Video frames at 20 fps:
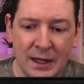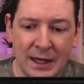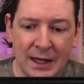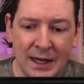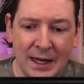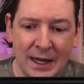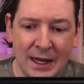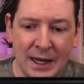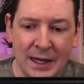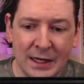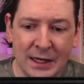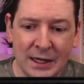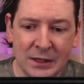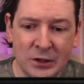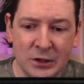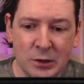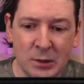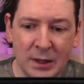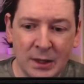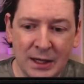and I
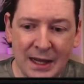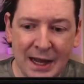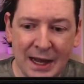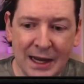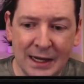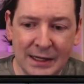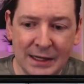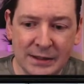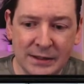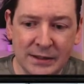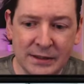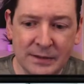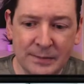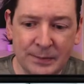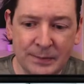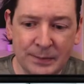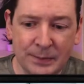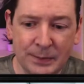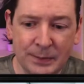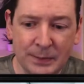do a ls
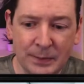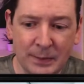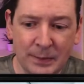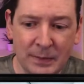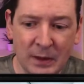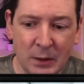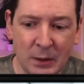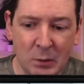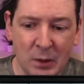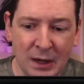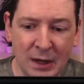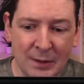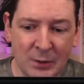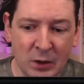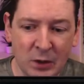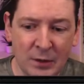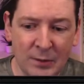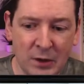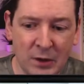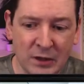while I'm on
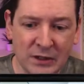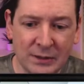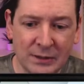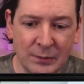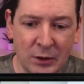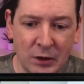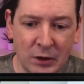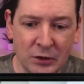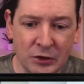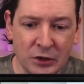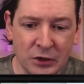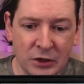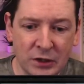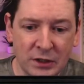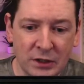the master branch,